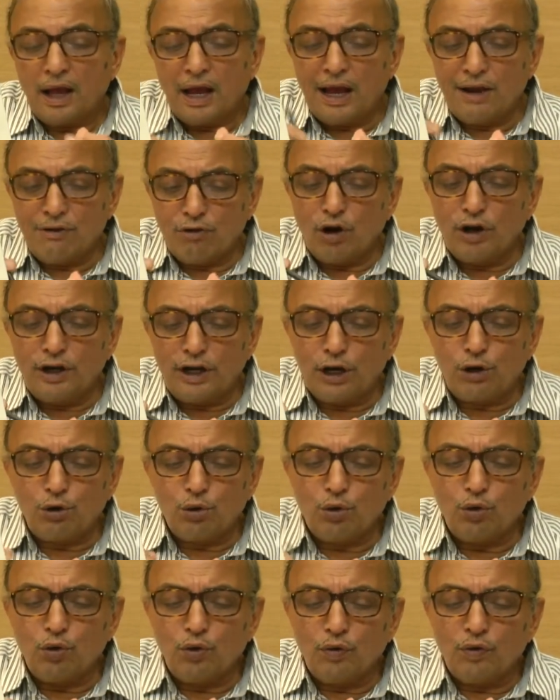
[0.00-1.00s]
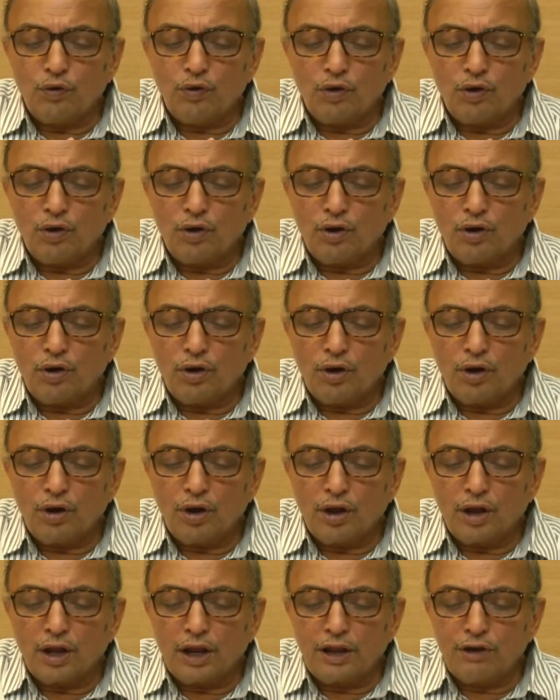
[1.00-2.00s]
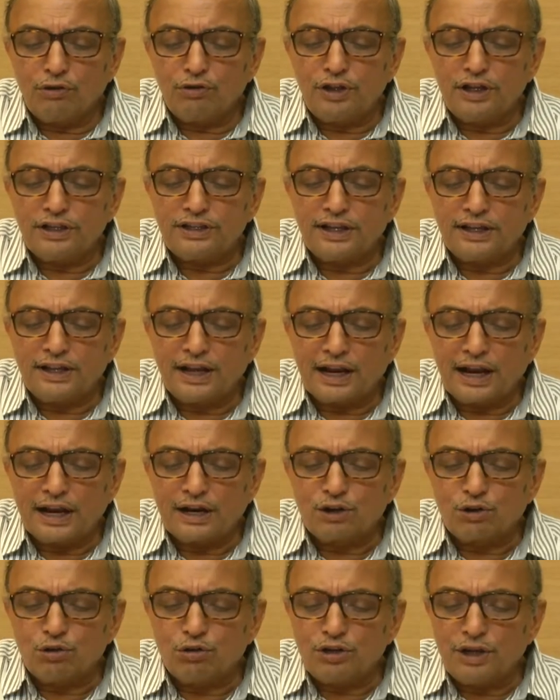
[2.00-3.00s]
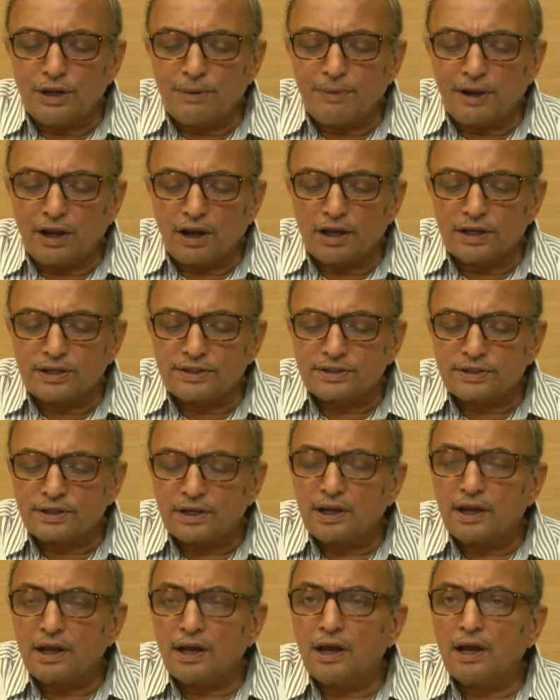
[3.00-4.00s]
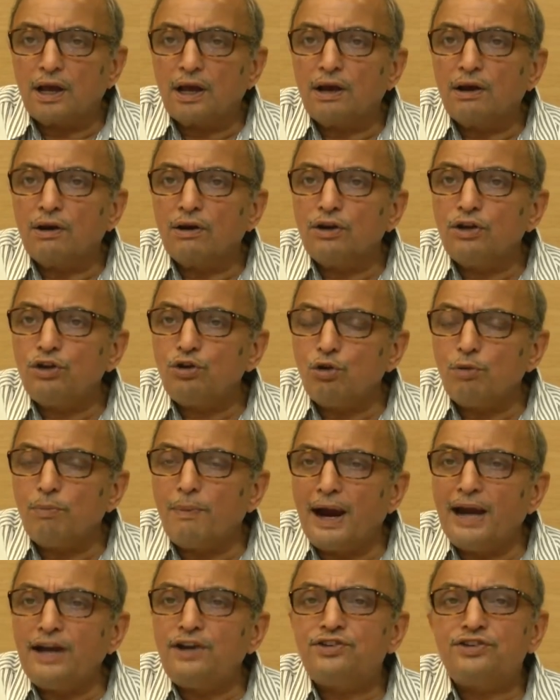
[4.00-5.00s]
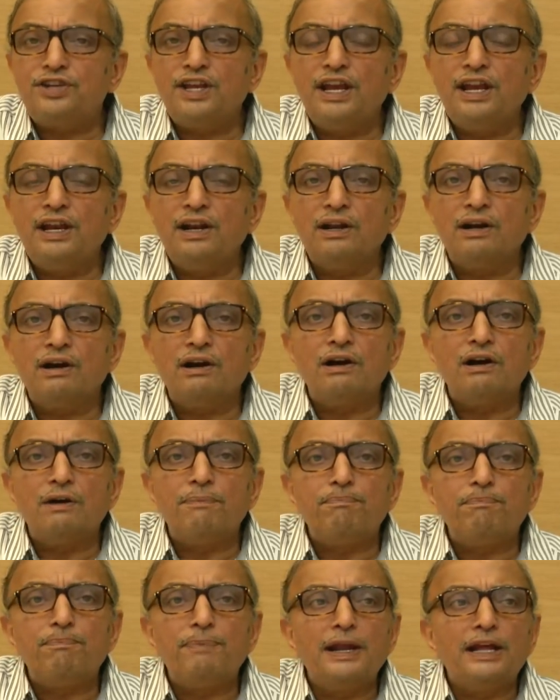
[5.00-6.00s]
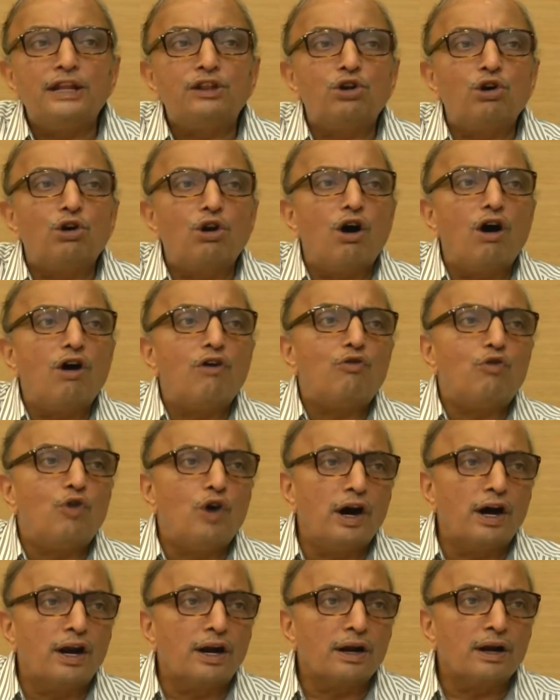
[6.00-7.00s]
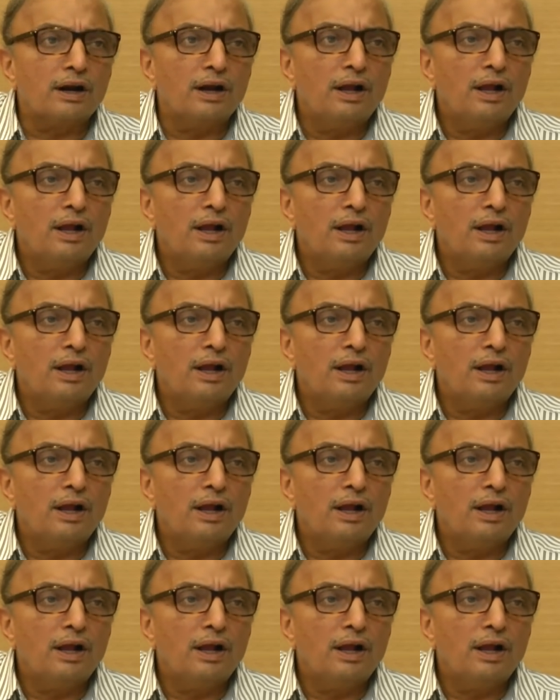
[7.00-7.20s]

I wanted to give this as a conclusion because you might see a plethora of work